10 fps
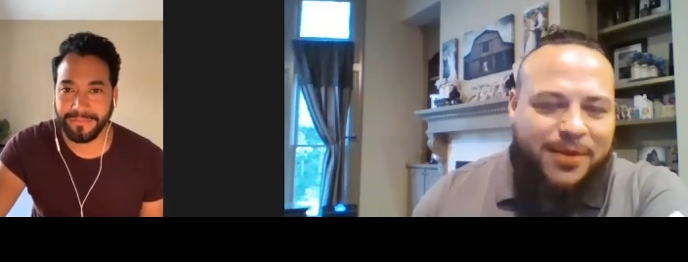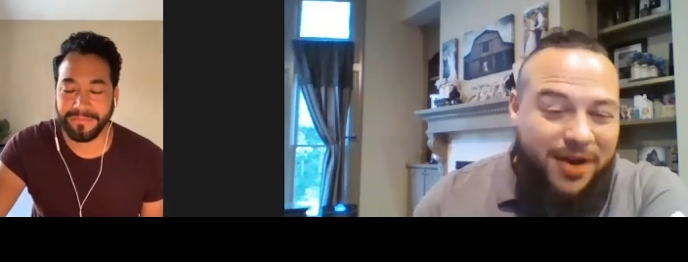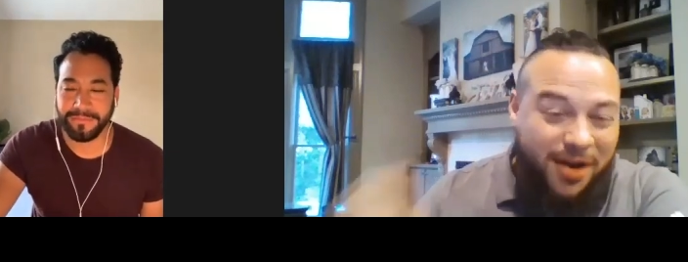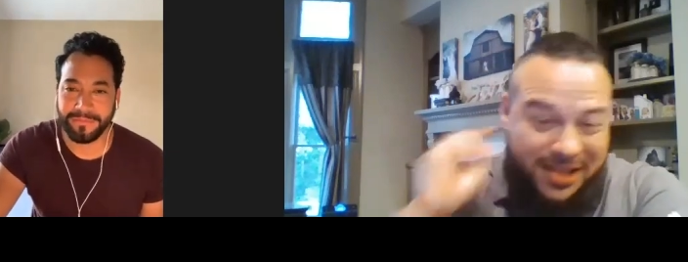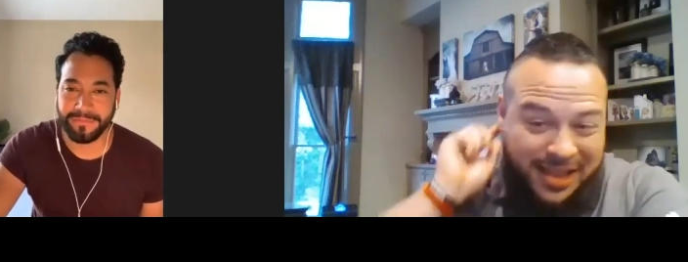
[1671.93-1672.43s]
Speaker 1: Here
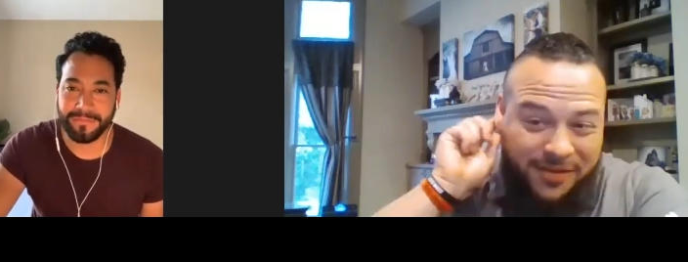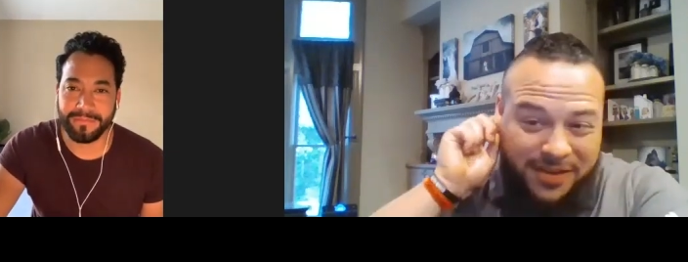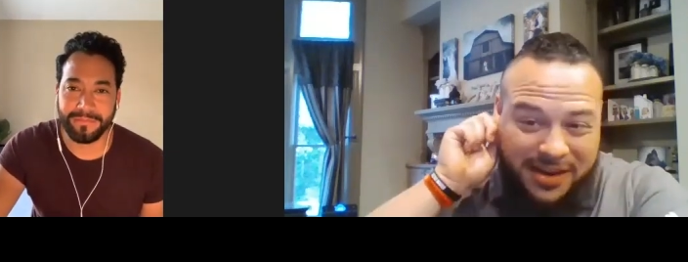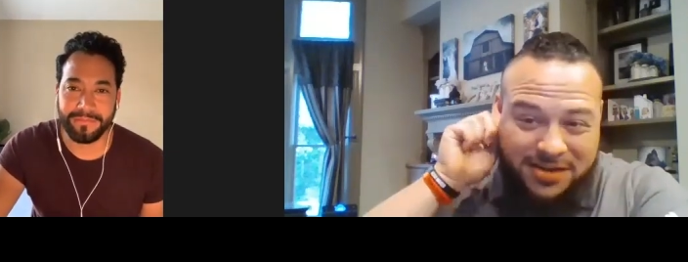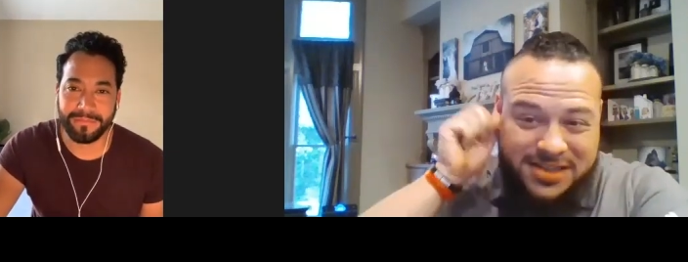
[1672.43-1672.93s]
we are,
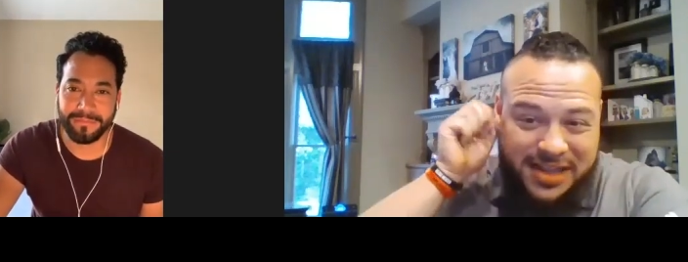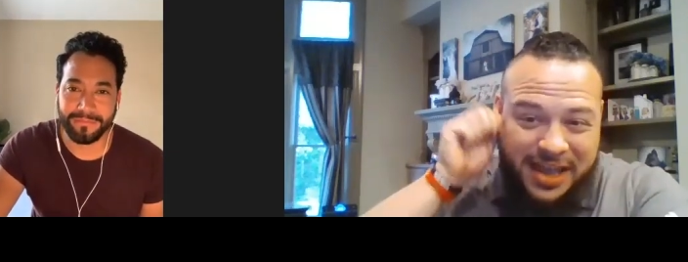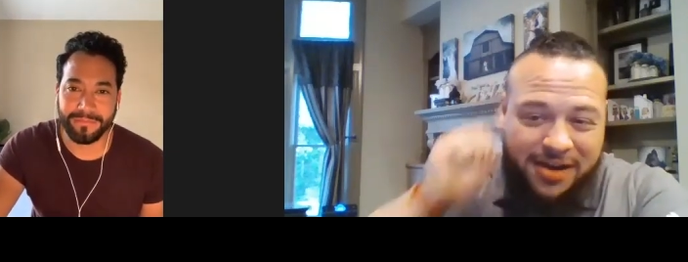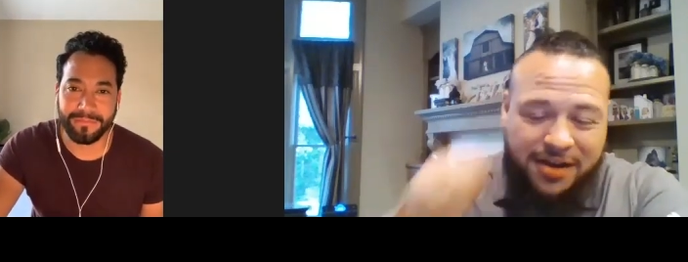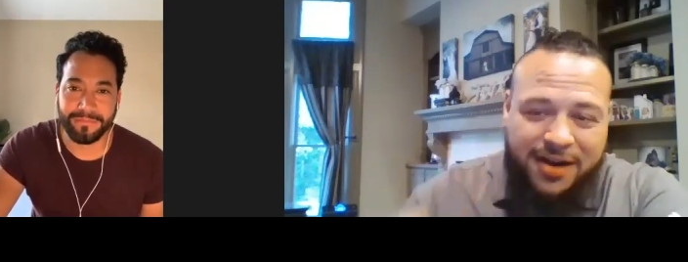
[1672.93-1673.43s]
11 years
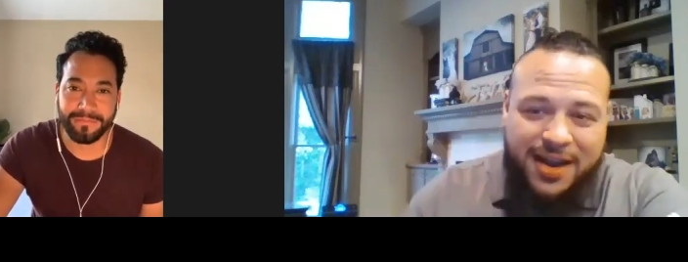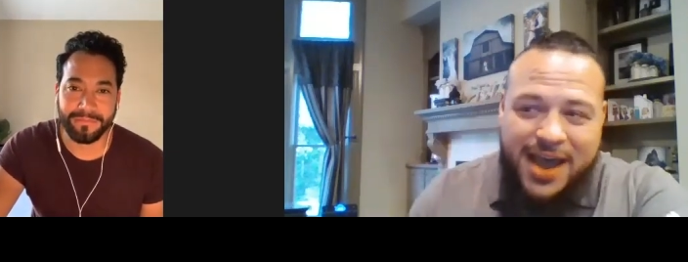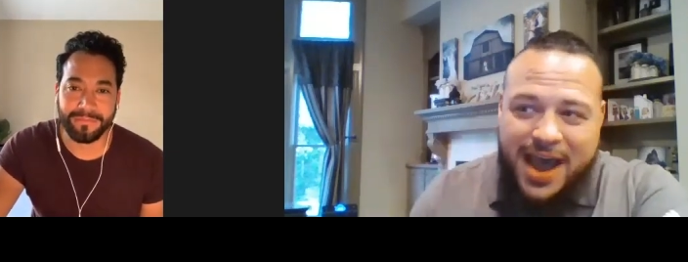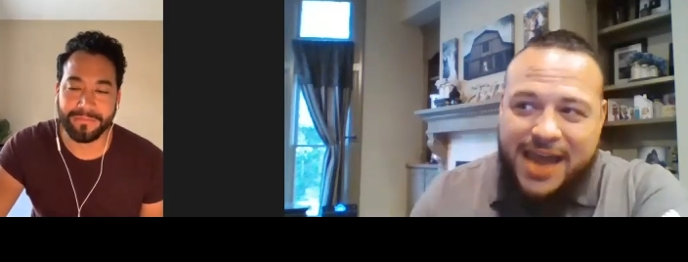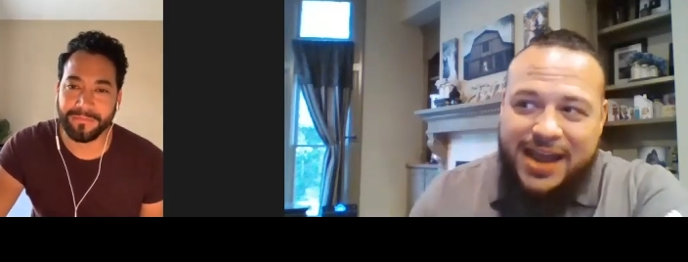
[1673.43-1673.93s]
later,
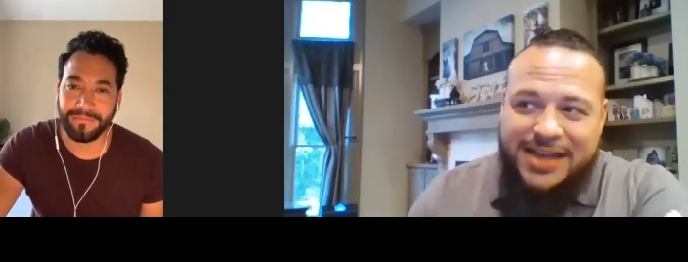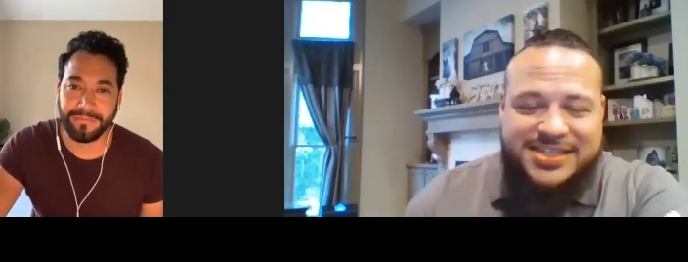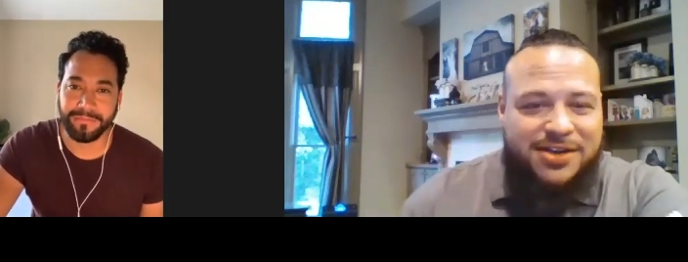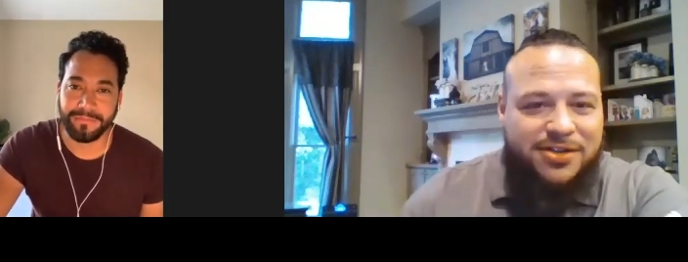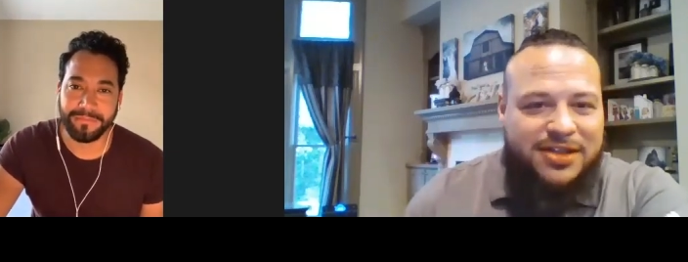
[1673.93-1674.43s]
and I
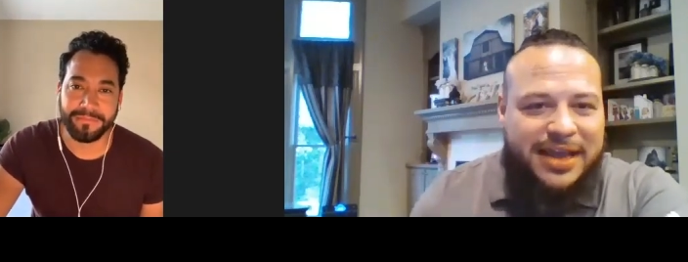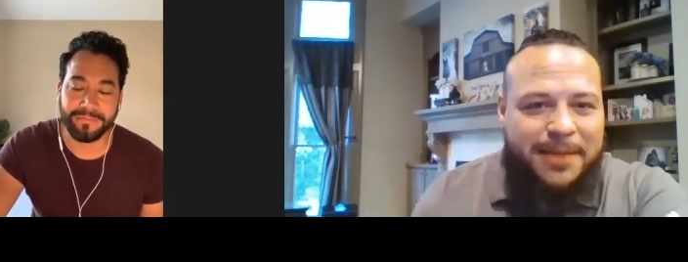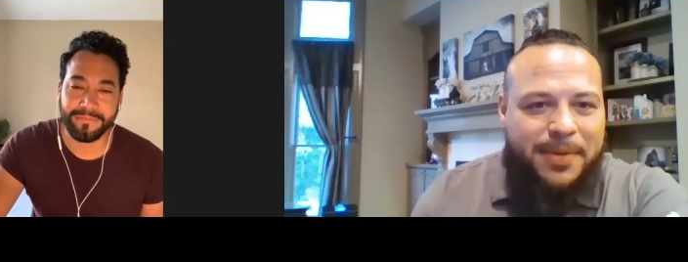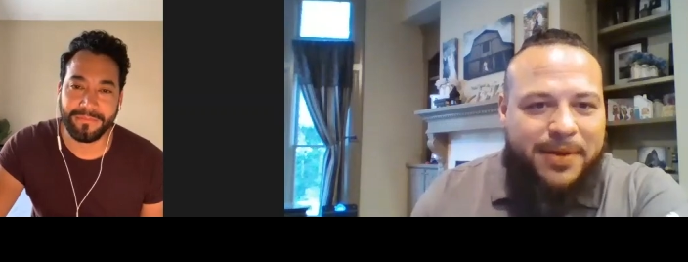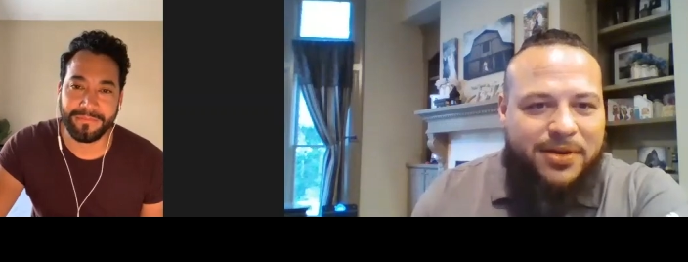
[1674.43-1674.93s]
still
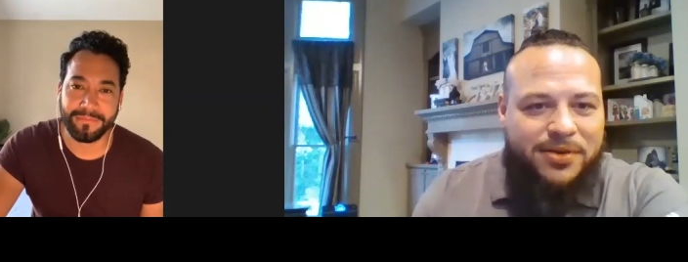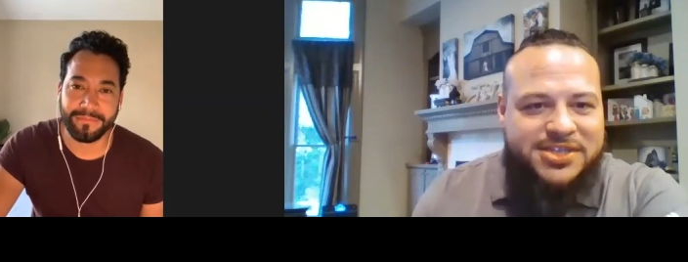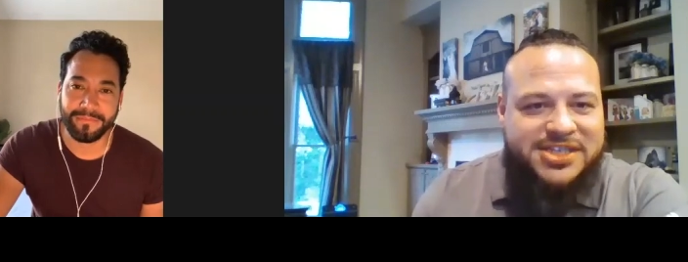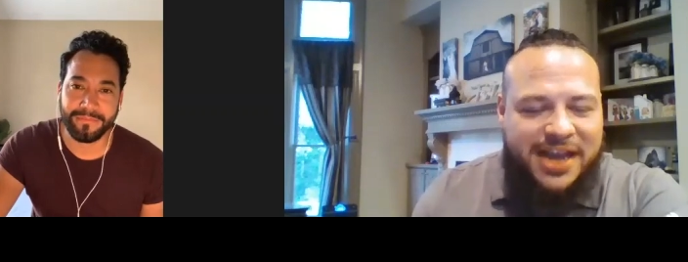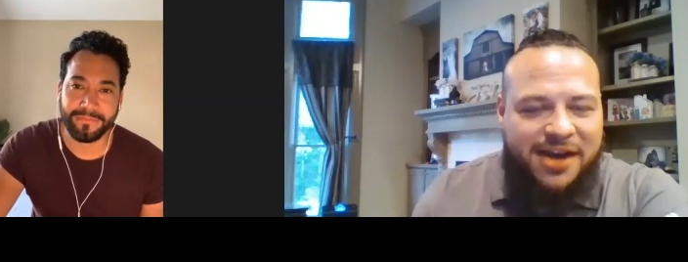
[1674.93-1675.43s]
limp on
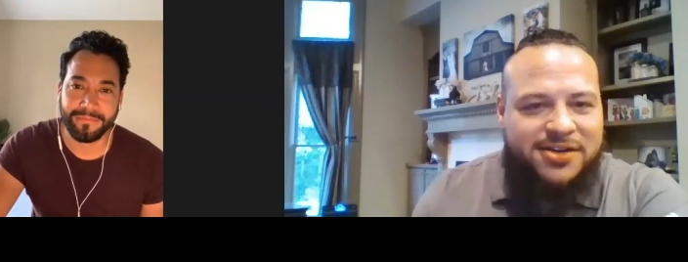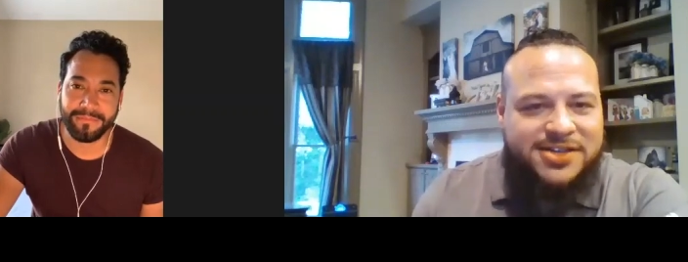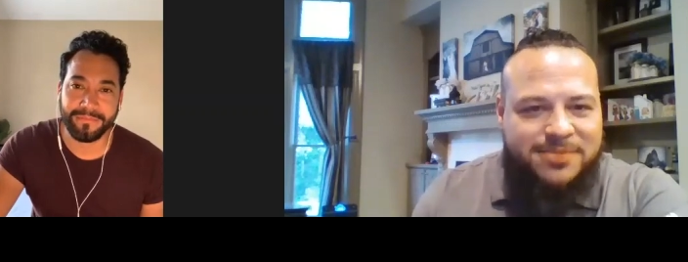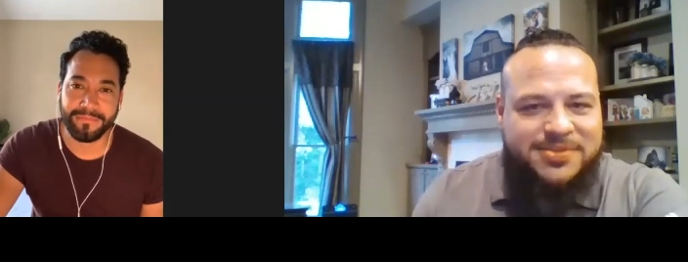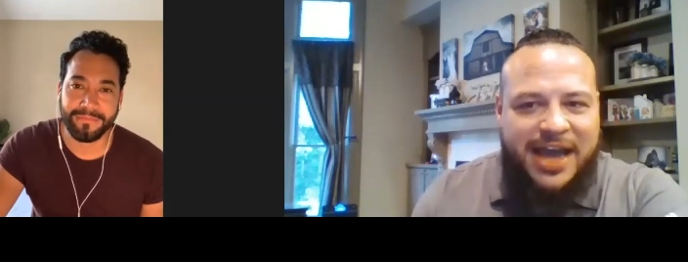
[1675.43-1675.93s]

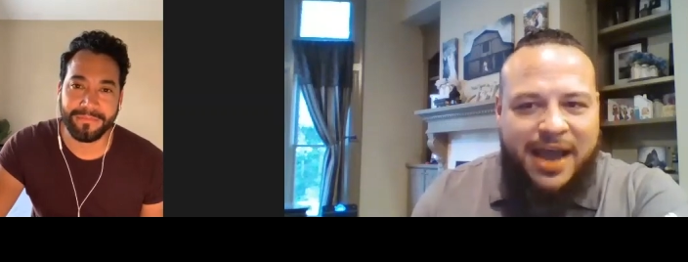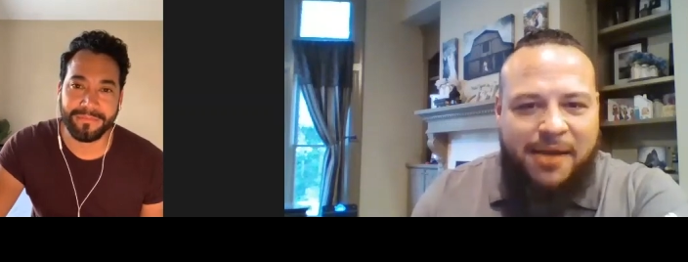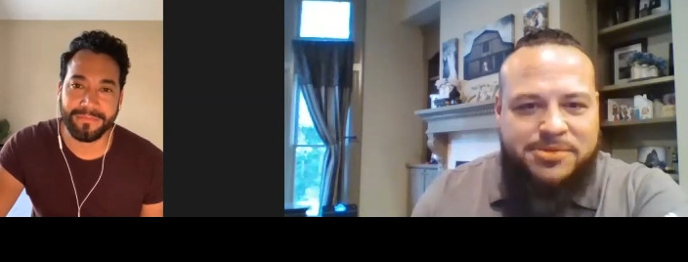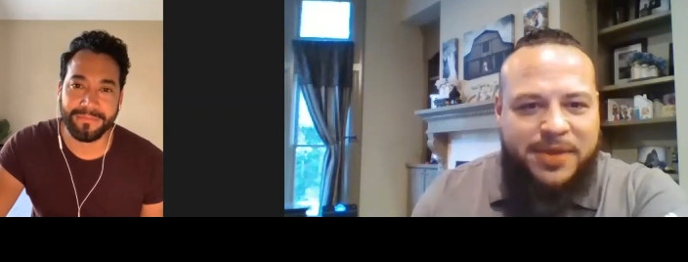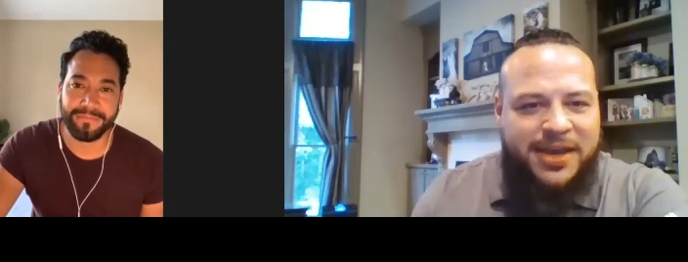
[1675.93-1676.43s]
stairs
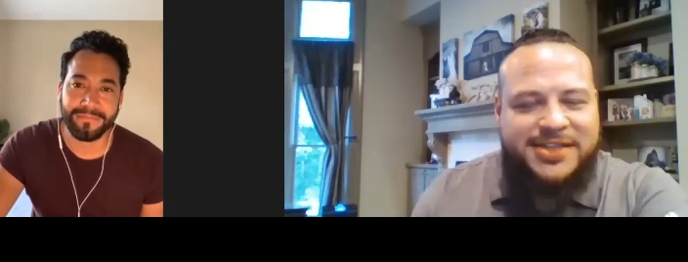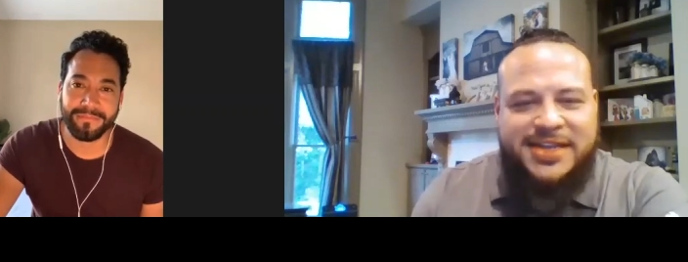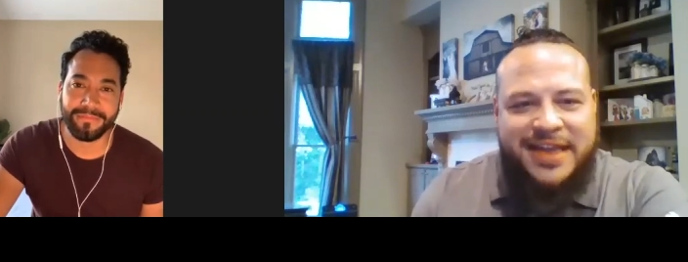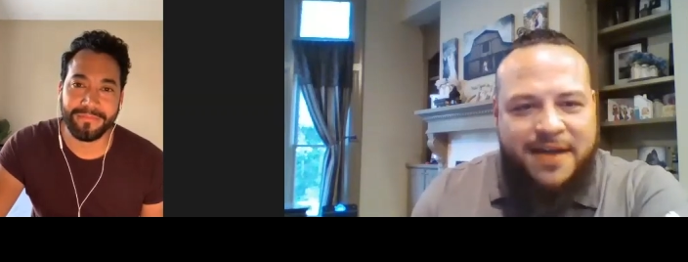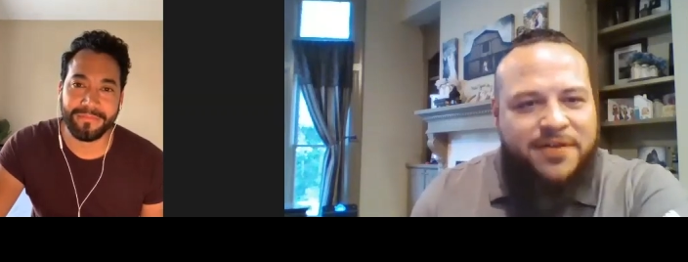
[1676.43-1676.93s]
sometimes because
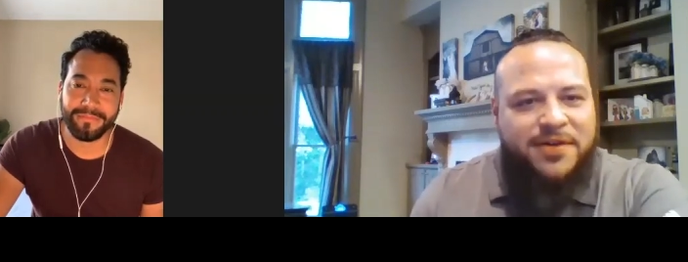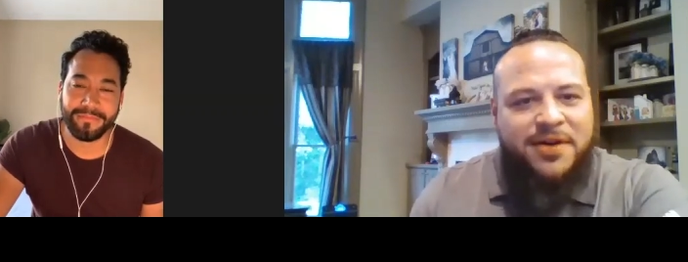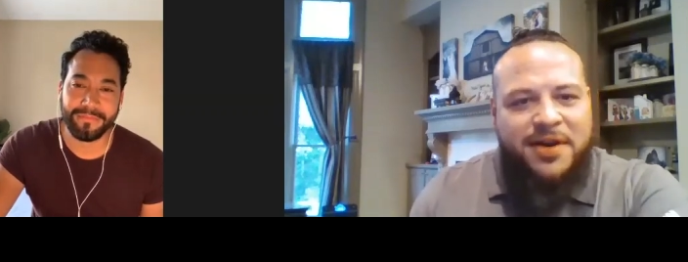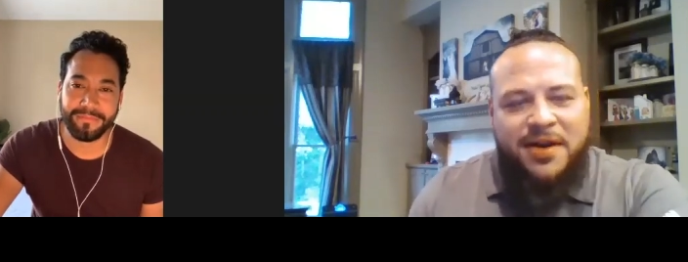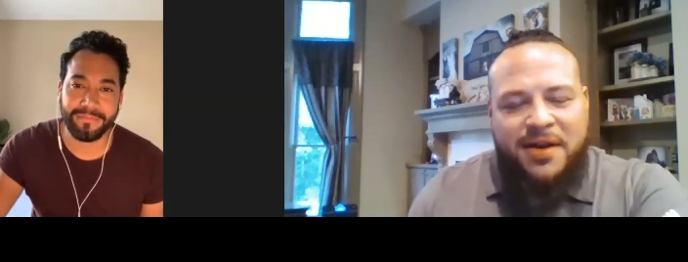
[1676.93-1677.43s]
I never,